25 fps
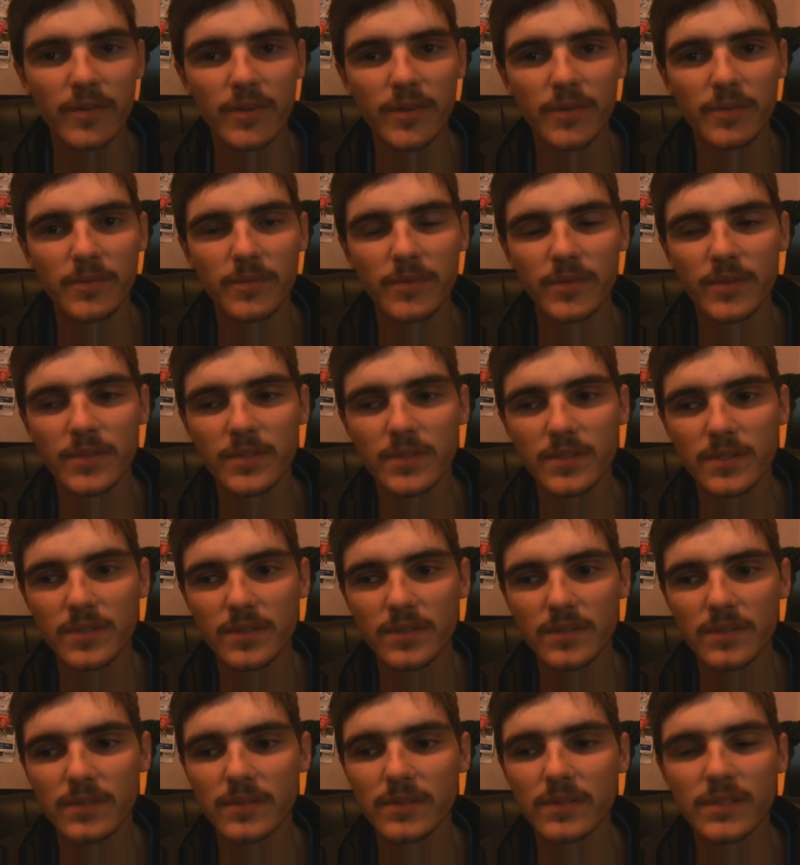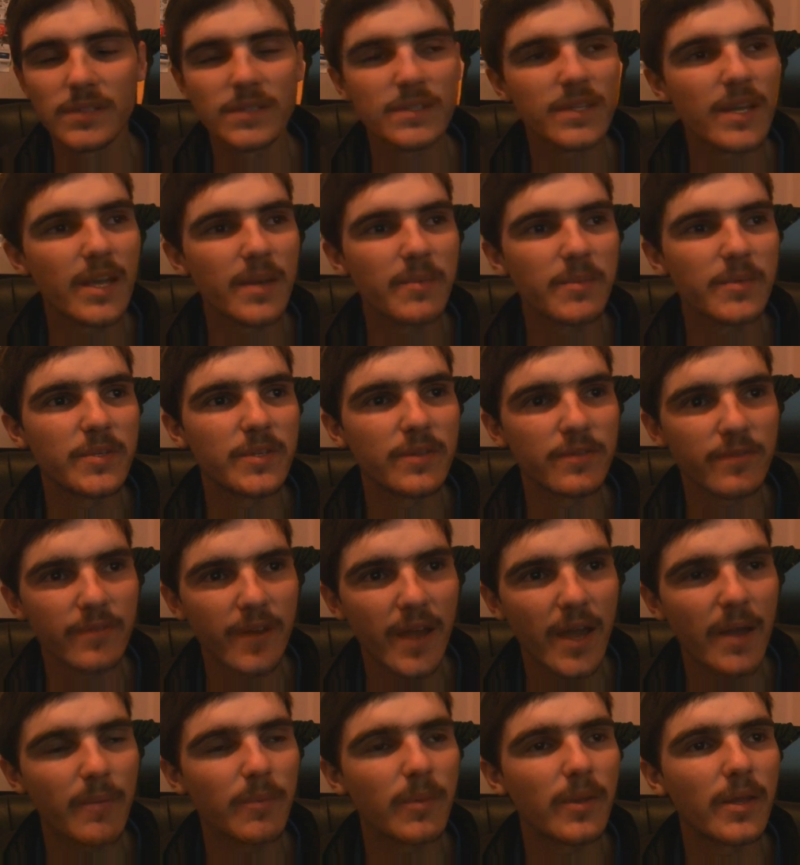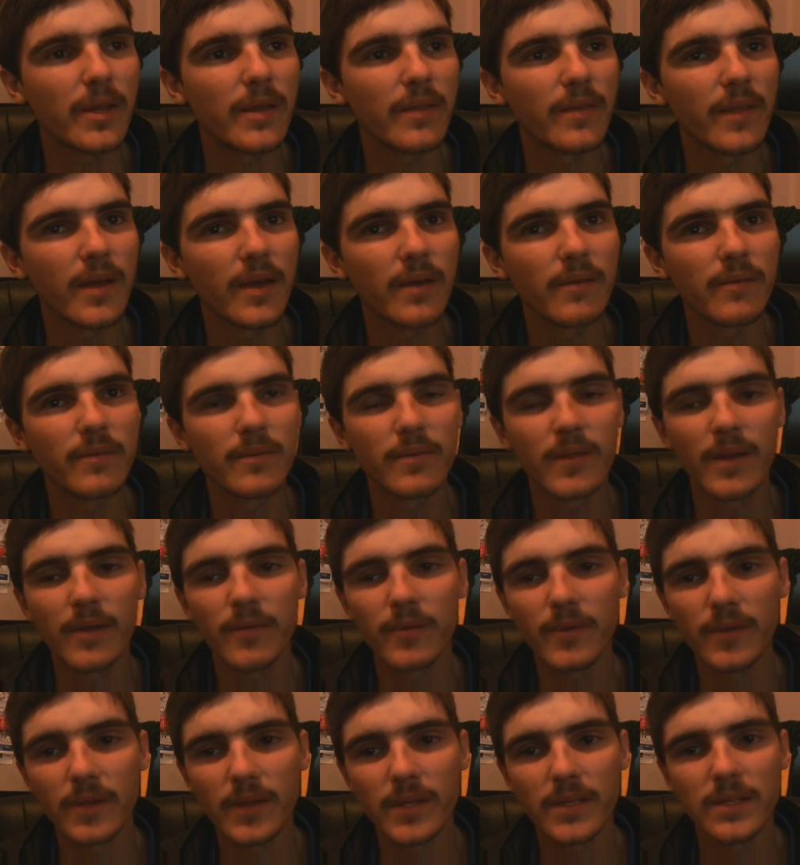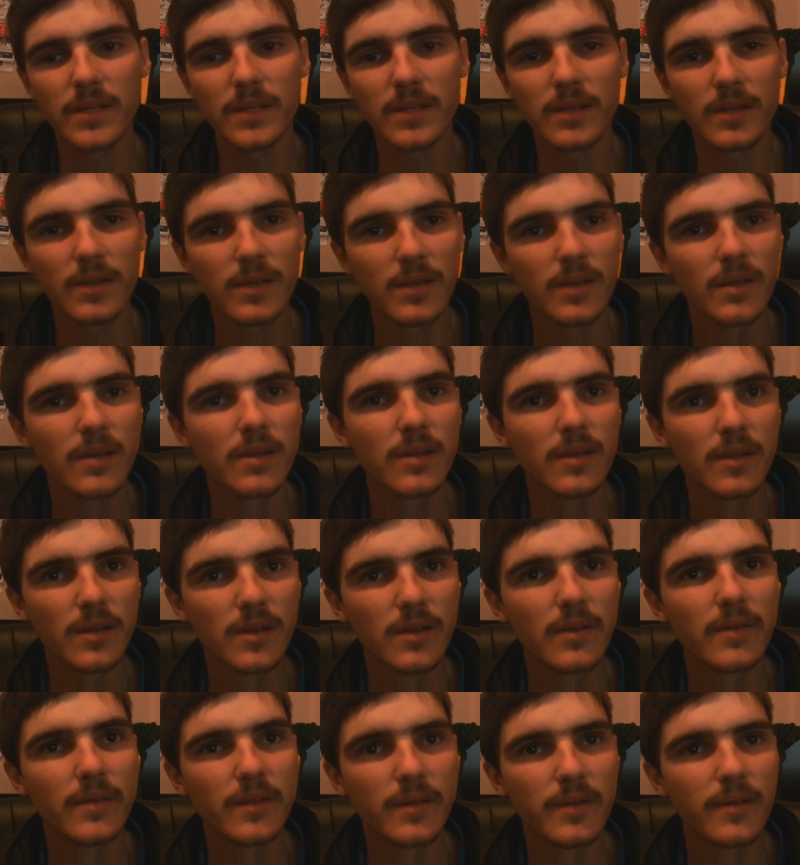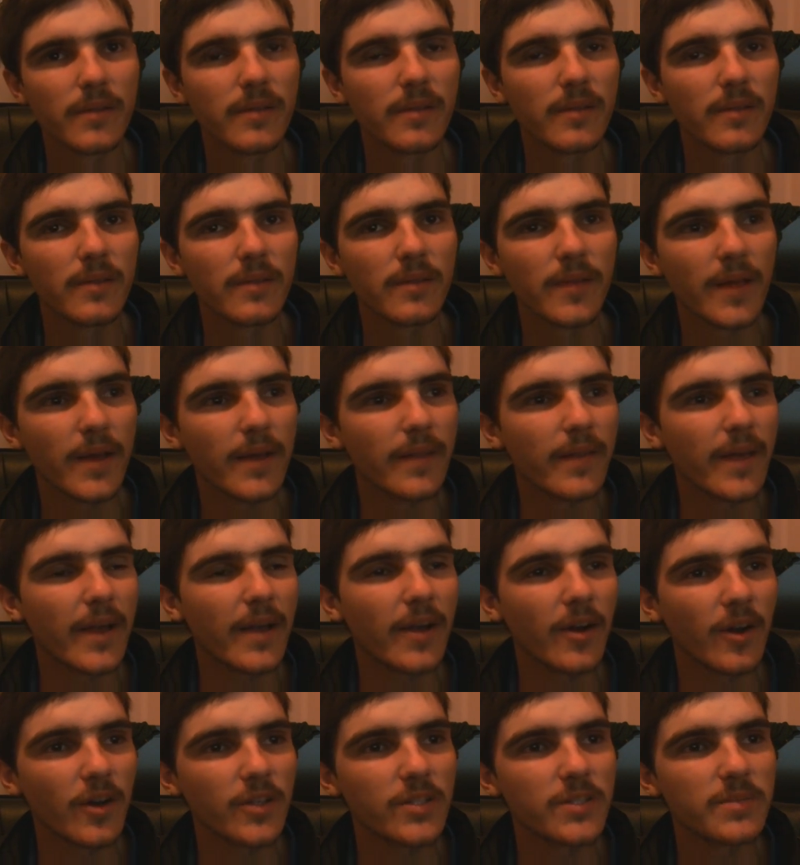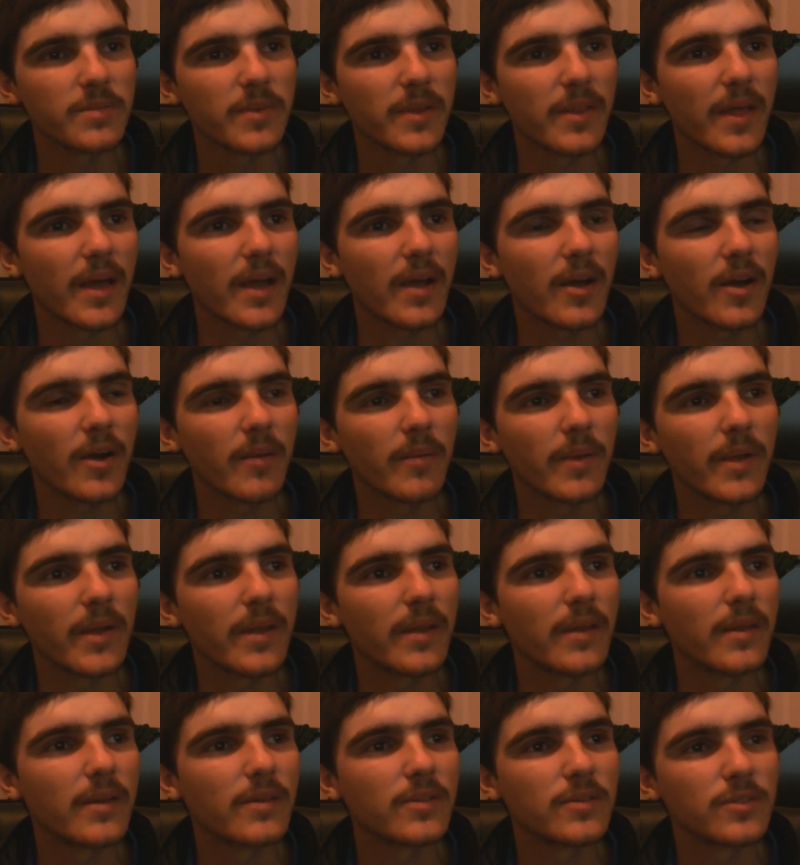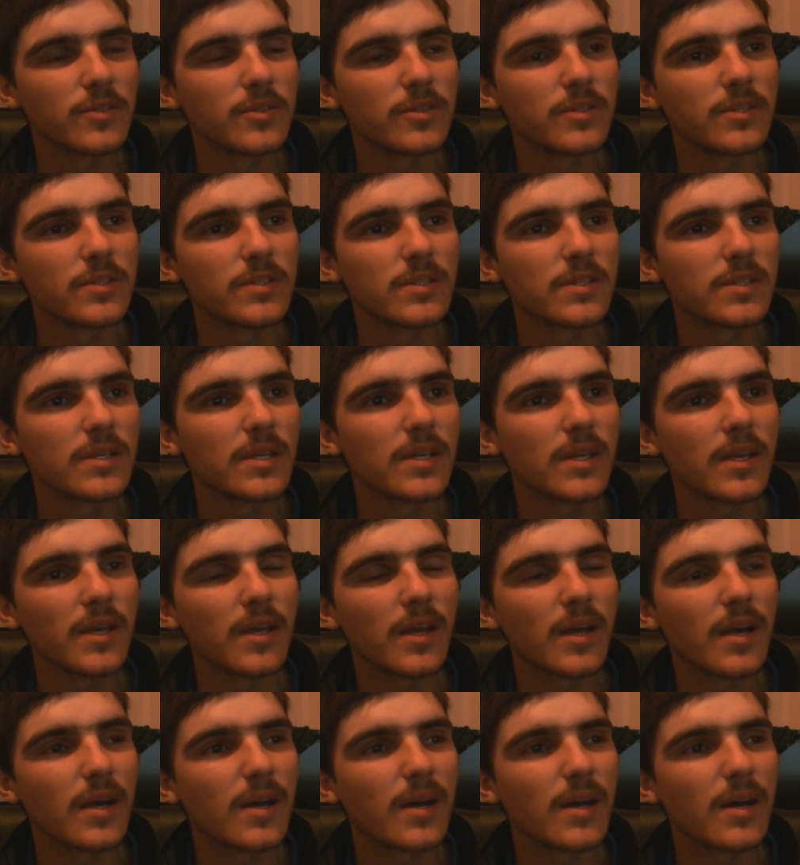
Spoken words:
That this team is a family, and that really that got to me, that comment, and it was good to see.